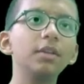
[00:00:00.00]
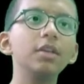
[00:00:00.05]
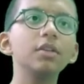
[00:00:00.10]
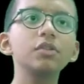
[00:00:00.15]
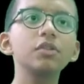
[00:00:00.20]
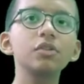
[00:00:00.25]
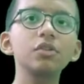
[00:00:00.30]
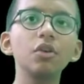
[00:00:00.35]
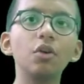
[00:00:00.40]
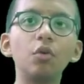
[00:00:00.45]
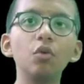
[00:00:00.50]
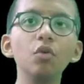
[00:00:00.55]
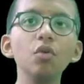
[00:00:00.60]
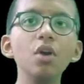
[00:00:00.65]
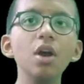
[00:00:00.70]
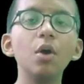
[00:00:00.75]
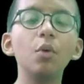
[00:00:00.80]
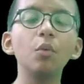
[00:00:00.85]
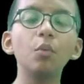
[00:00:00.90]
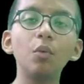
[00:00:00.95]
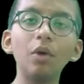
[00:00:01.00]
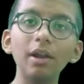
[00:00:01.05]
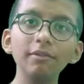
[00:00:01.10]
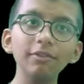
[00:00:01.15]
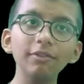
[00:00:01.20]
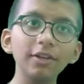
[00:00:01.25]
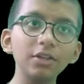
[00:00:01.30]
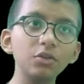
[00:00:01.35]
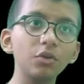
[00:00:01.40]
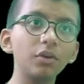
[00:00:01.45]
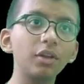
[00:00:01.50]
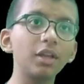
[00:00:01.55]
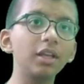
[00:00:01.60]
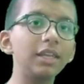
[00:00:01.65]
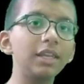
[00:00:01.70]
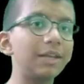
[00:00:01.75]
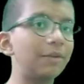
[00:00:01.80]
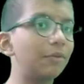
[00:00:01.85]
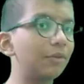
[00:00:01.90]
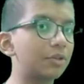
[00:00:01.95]
So 1 factorial
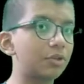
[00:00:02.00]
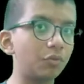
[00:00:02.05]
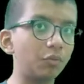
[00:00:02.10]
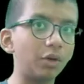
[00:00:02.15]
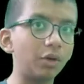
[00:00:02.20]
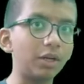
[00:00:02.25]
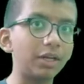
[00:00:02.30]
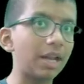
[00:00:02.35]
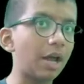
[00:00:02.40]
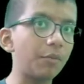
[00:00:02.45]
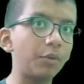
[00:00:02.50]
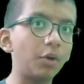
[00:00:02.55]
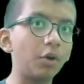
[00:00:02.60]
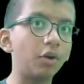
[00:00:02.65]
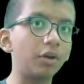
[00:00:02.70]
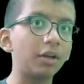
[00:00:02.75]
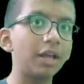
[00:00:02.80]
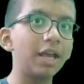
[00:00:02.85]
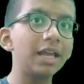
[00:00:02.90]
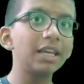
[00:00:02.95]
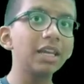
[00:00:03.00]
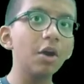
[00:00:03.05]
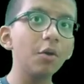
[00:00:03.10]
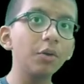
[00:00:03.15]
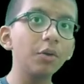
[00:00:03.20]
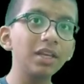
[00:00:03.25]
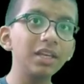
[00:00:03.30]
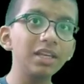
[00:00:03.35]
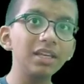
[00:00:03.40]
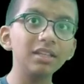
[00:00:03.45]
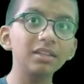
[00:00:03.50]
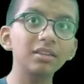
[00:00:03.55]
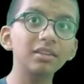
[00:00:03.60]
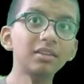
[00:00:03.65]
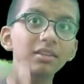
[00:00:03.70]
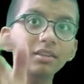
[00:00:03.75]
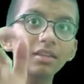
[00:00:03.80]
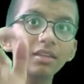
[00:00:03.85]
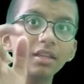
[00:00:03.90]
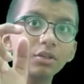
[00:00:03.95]
equals to 1. Now we got. Now
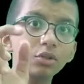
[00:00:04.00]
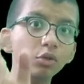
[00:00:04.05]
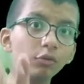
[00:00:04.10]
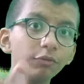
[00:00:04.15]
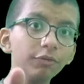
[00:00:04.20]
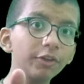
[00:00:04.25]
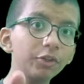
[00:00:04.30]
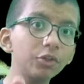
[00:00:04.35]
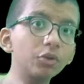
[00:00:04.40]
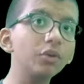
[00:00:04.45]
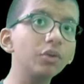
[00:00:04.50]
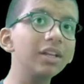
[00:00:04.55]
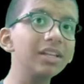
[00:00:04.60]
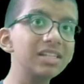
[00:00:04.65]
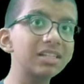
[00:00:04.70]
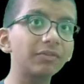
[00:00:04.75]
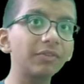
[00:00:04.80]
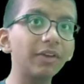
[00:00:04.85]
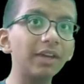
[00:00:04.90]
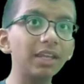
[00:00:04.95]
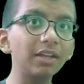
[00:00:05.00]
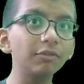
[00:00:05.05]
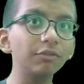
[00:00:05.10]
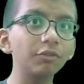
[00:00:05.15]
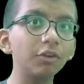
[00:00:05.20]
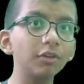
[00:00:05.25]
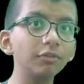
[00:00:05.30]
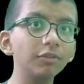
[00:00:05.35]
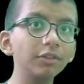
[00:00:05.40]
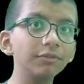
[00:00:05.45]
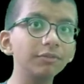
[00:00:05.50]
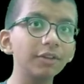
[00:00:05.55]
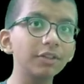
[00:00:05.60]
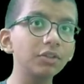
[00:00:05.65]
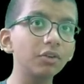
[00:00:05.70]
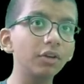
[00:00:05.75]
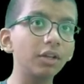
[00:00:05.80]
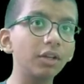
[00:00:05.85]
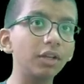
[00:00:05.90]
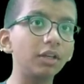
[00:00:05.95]
the 2 factorial is waiting for 1
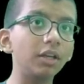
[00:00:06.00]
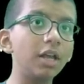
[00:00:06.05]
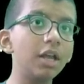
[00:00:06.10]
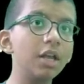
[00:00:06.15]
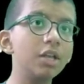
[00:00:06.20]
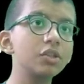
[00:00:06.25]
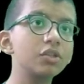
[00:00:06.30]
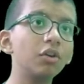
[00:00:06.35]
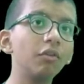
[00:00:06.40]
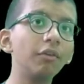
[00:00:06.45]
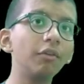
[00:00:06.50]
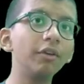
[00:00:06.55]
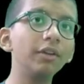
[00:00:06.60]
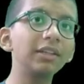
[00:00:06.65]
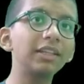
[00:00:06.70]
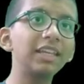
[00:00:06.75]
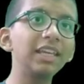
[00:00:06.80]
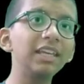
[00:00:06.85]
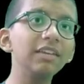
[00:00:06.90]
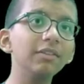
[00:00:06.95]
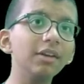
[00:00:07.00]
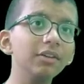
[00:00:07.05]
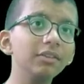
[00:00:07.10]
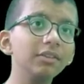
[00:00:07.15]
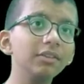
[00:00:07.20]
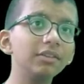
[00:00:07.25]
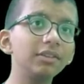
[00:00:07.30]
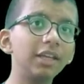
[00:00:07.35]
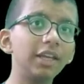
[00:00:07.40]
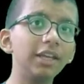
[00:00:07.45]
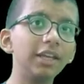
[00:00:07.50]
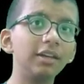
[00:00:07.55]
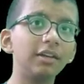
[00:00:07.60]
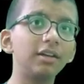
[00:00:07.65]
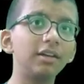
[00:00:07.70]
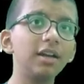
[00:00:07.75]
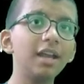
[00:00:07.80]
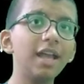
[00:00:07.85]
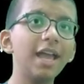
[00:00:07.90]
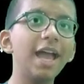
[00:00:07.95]
factorial. So we will give out
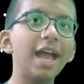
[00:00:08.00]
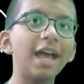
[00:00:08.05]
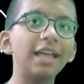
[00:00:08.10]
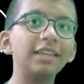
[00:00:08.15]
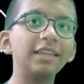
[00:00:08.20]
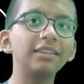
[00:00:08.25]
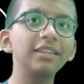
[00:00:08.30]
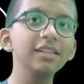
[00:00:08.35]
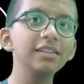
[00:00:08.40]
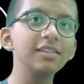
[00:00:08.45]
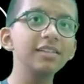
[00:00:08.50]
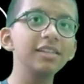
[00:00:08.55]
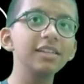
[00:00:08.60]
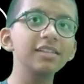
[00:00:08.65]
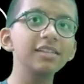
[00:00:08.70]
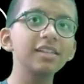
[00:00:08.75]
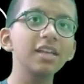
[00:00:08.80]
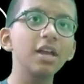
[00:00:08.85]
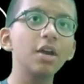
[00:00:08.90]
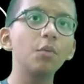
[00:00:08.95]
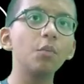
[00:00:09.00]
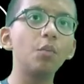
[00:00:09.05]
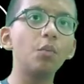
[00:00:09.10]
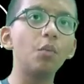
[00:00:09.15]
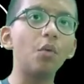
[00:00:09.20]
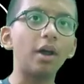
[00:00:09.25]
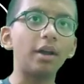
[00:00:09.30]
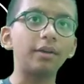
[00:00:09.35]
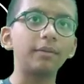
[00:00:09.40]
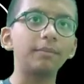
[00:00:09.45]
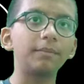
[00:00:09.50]
here, and this is 1.